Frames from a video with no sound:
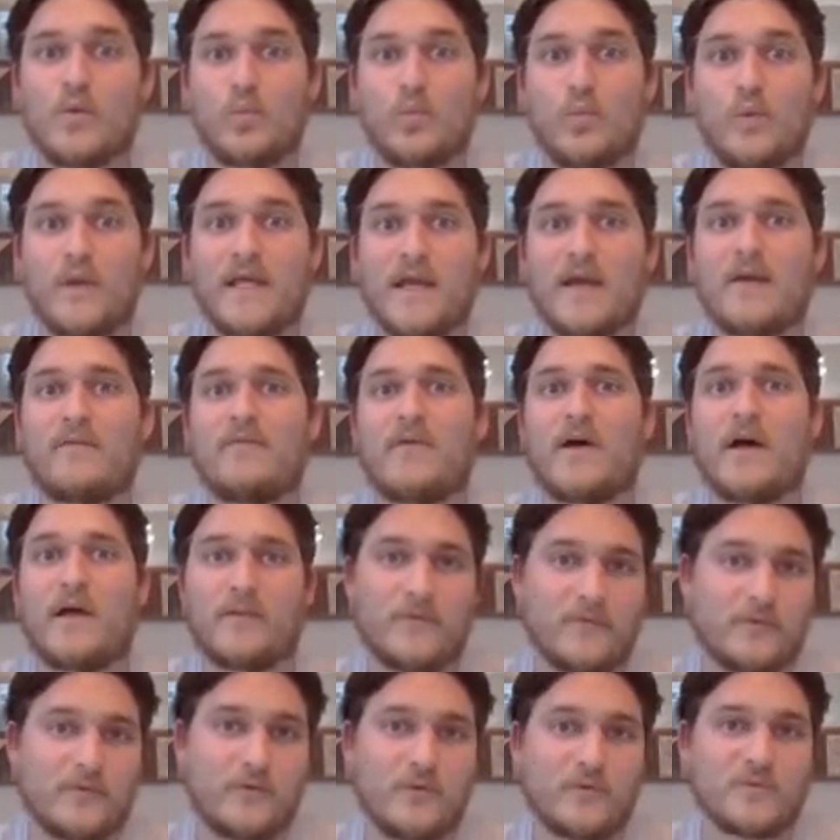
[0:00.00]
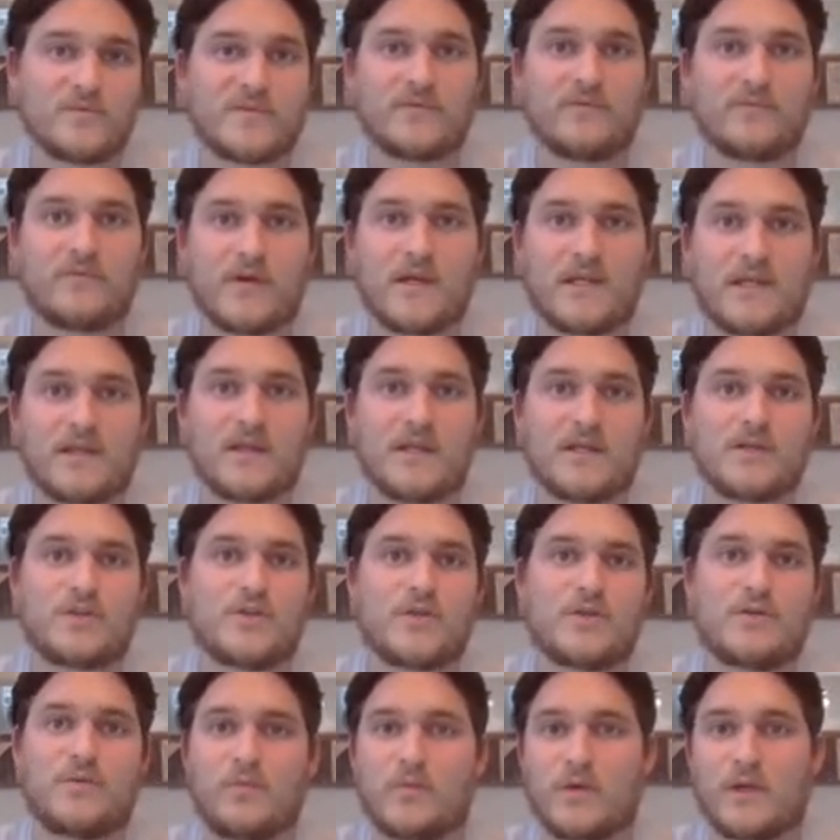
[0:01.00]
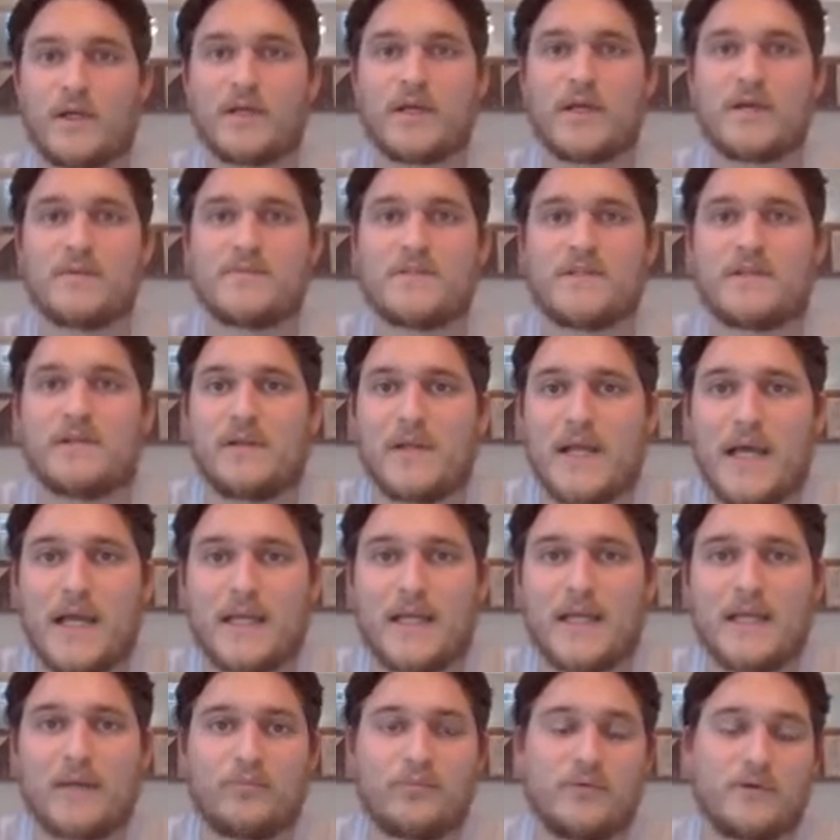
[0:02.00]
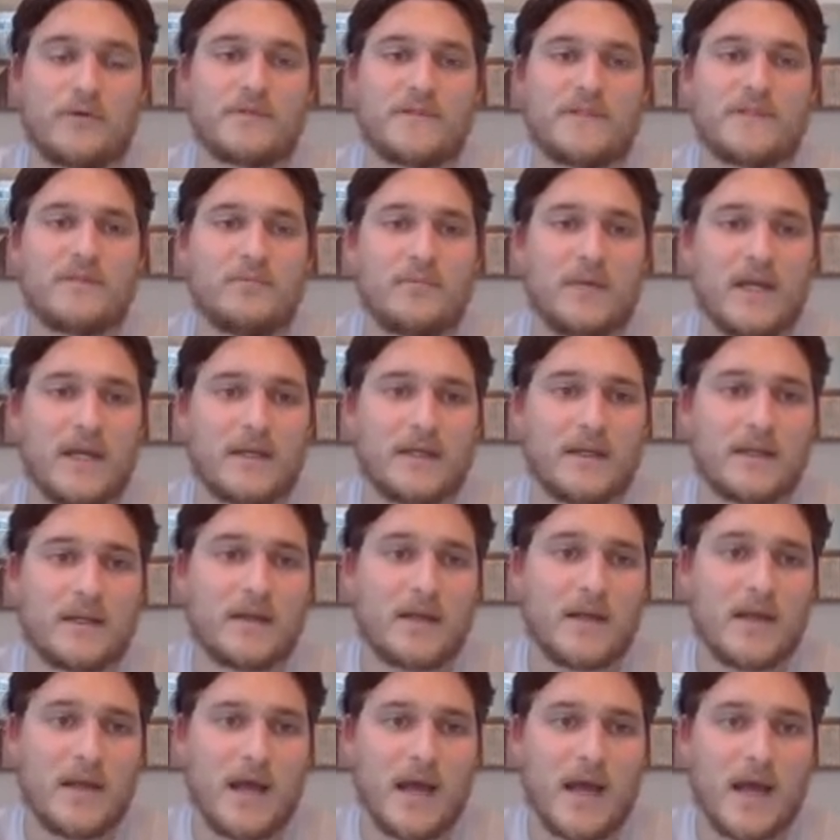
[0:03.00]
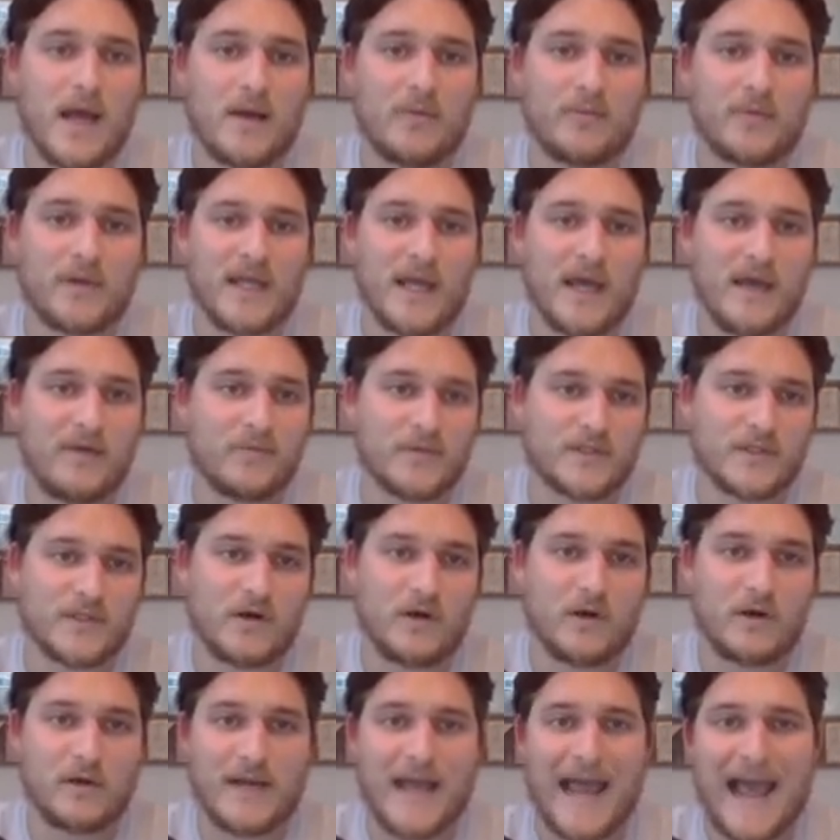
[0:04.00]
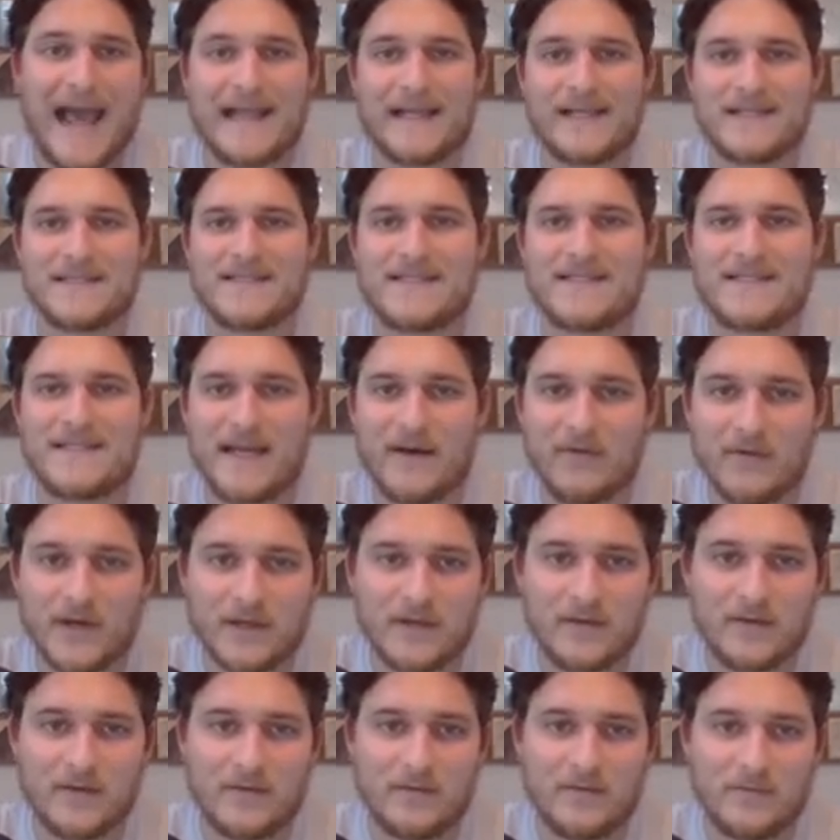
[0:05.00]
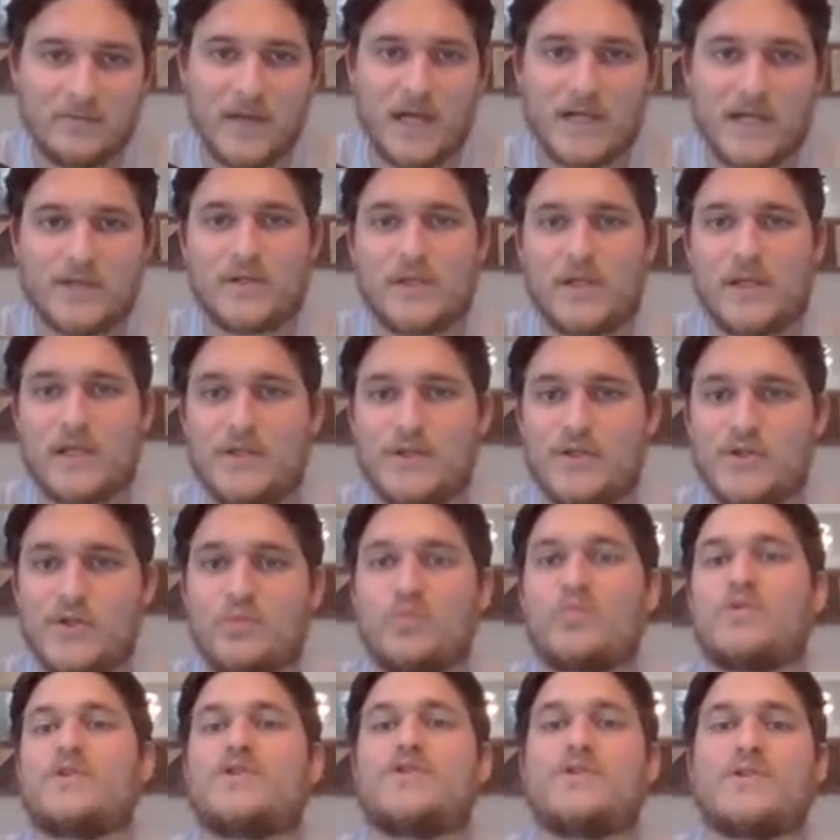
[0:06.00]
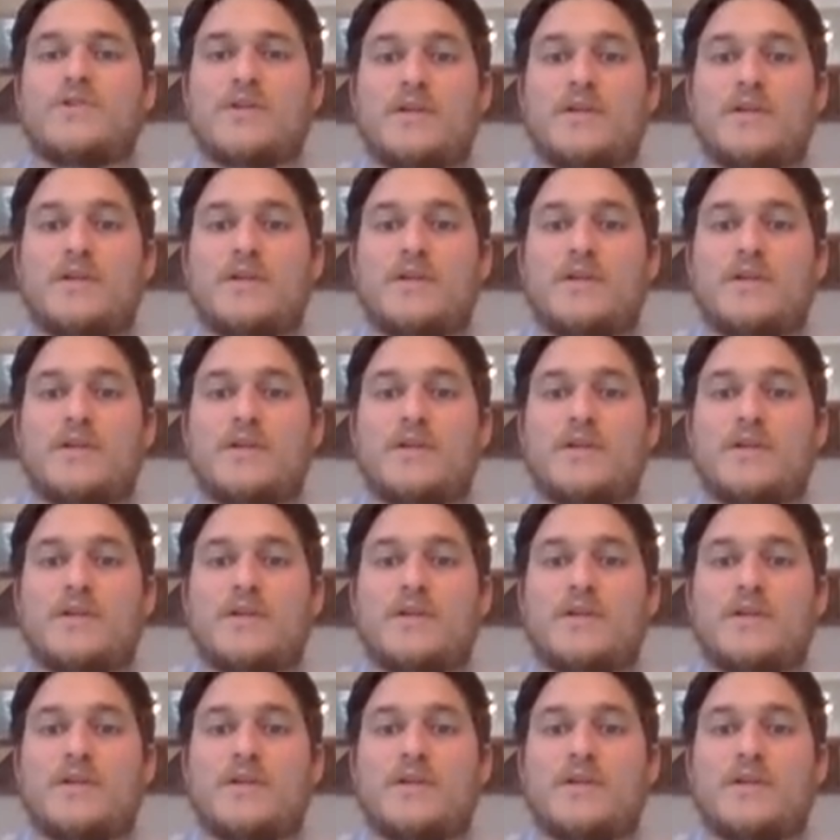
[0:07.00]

We have other forms of regulation when it comes to ligand protein binding. We have what's called allosteric modulation, which is a